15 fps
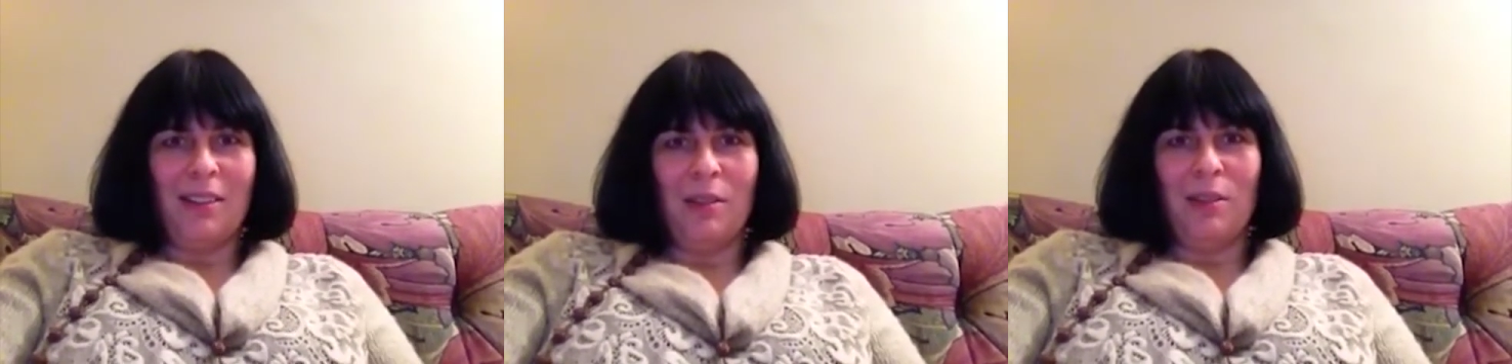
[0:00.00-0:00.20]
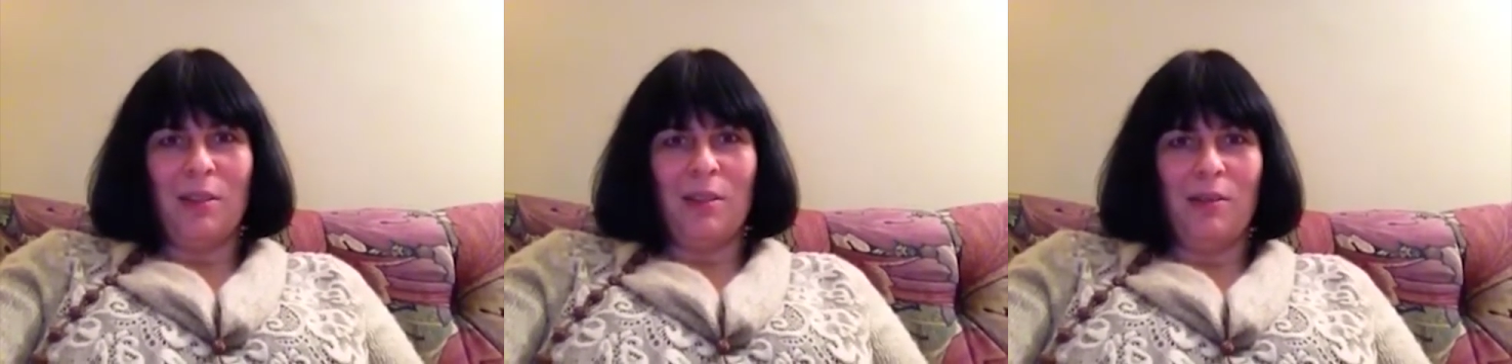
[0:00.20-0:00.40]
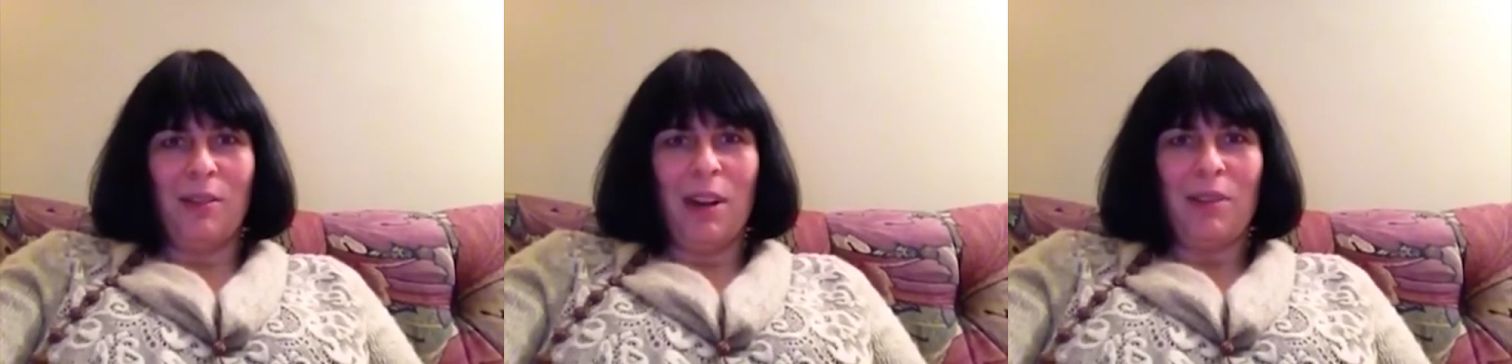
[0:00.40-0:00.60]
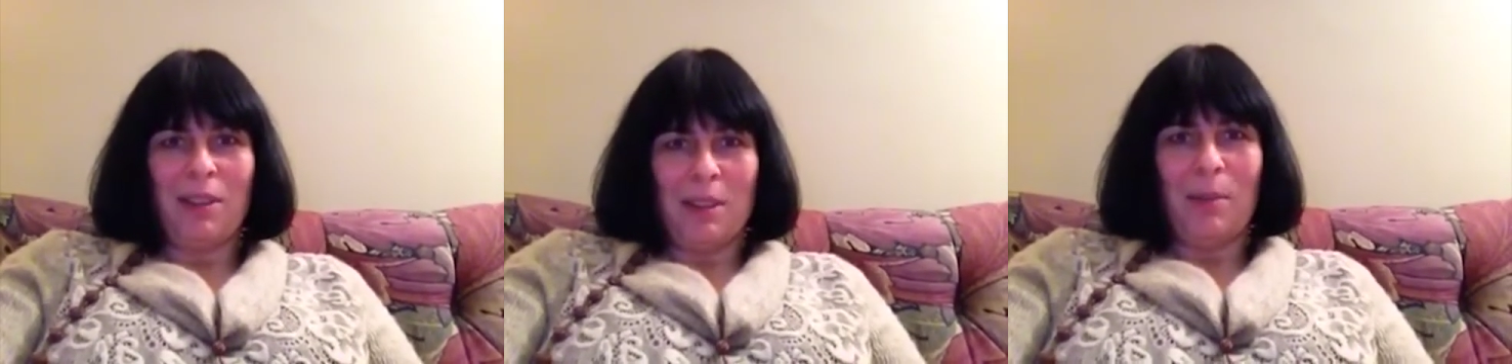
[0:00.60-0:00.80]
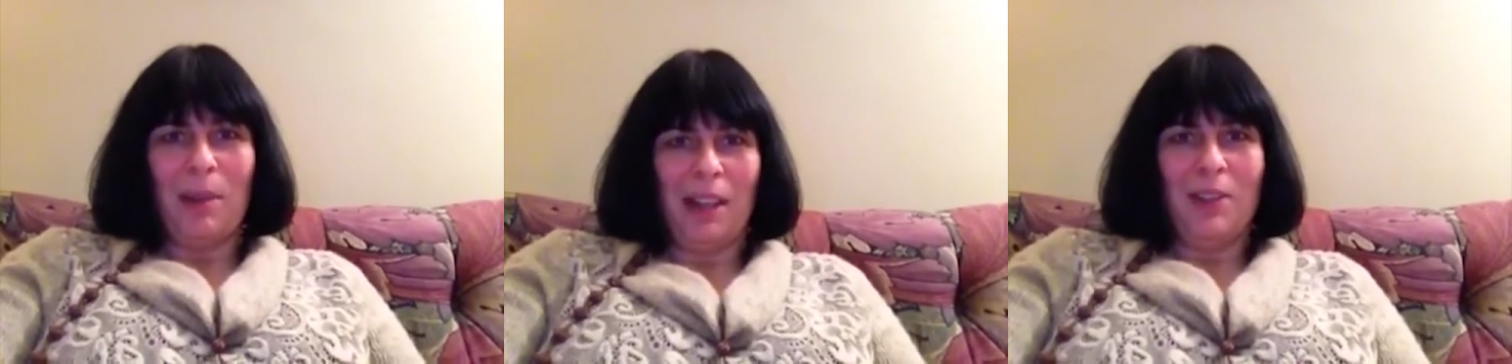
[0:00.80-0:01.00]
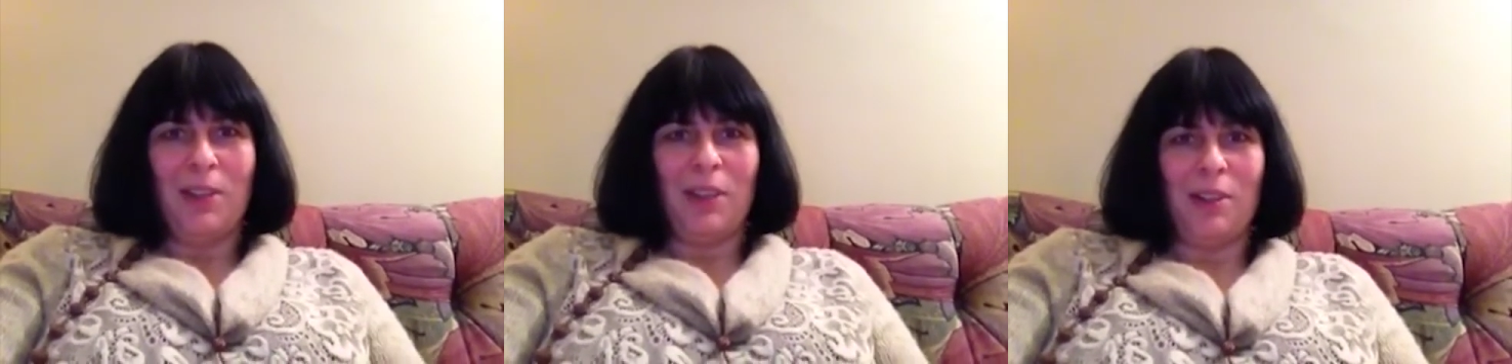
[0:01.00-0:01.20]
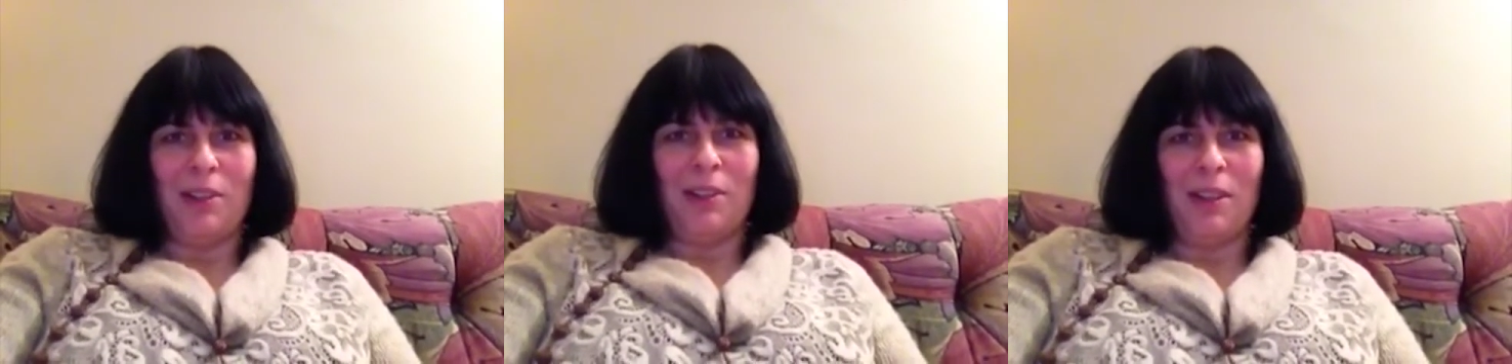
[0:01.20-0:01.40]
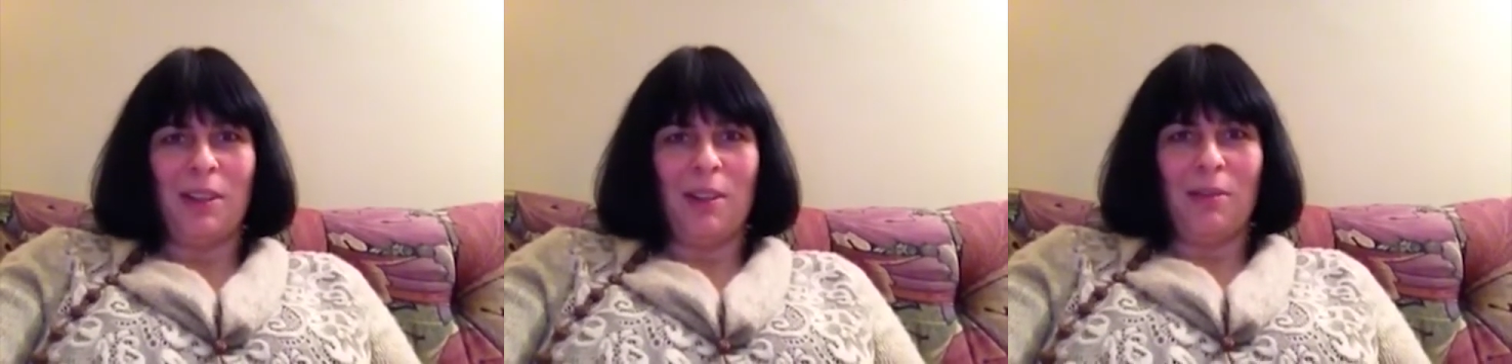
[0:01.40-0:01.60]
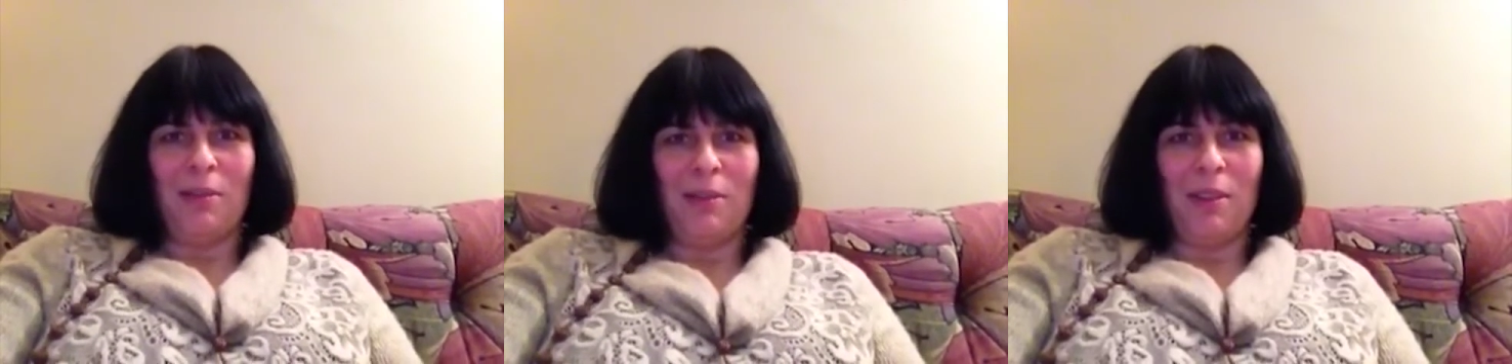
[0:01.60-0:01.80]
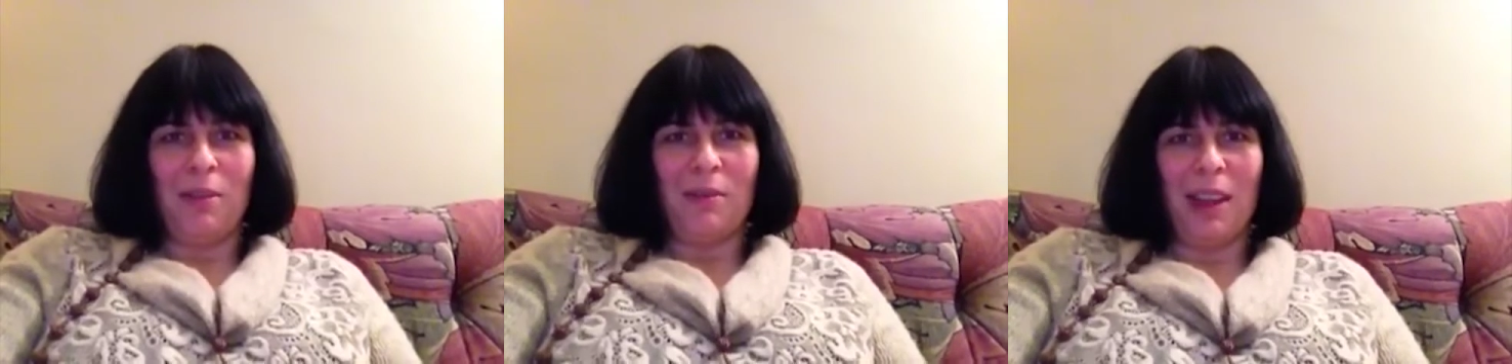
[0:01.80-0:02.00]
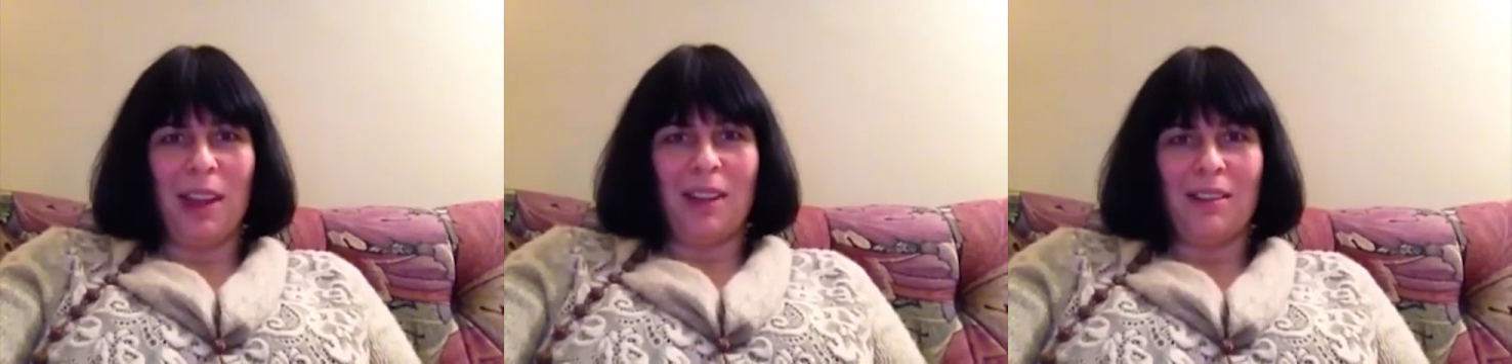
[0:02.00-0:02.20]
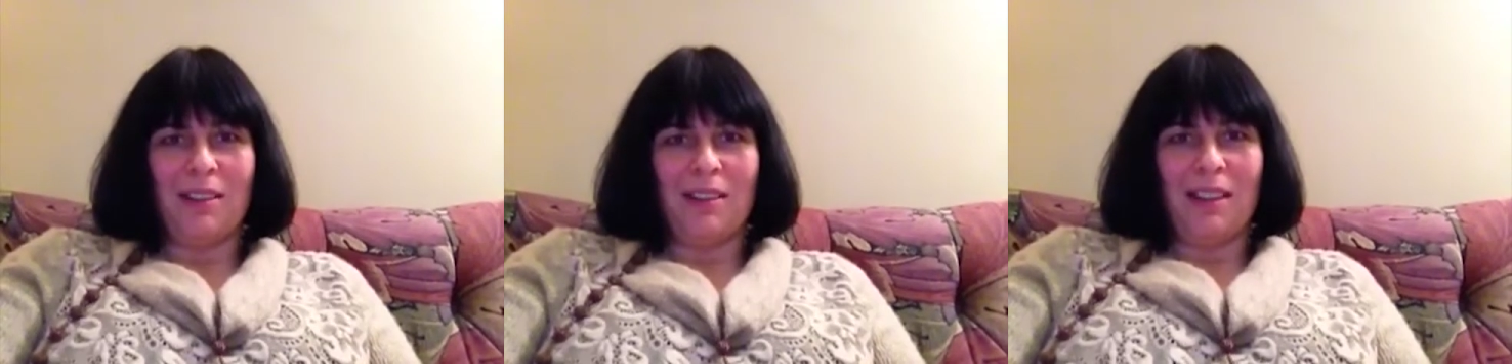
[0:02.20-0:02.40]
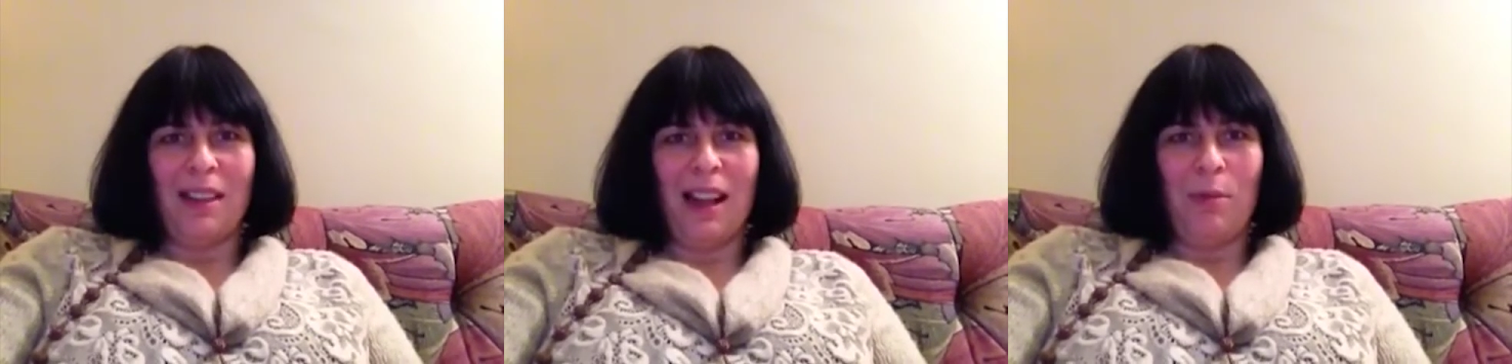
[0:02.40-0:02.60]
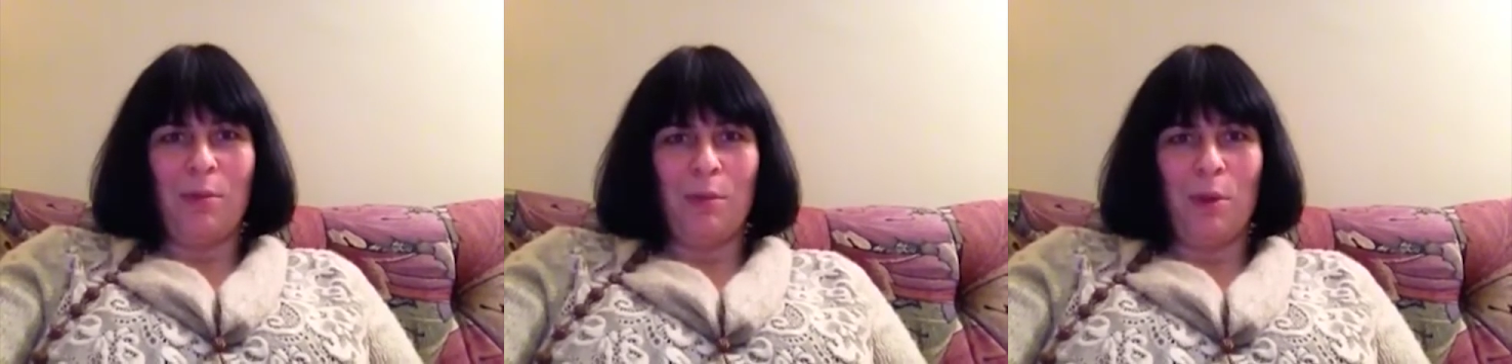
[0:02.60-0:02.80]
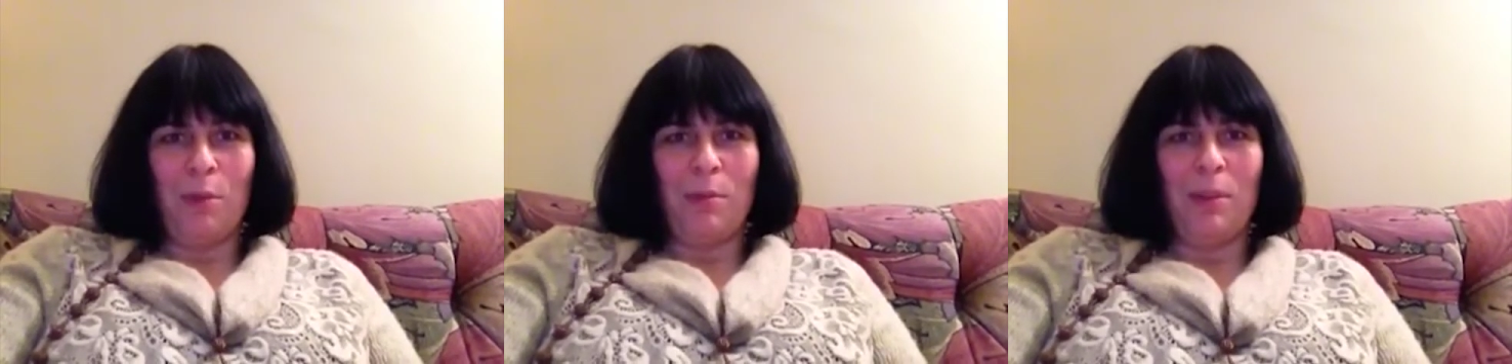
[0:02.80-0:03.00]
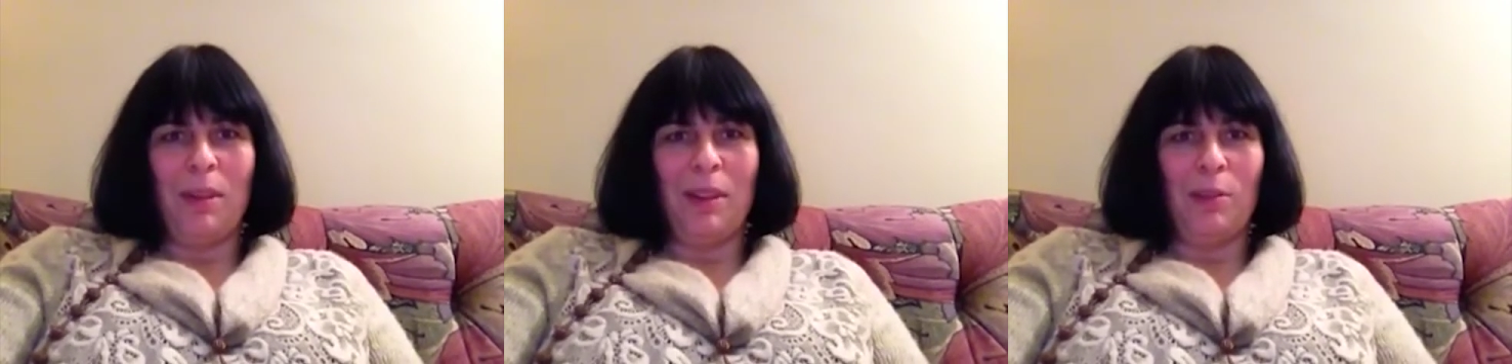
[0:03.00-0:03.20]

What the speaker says: the verisimilitude of that room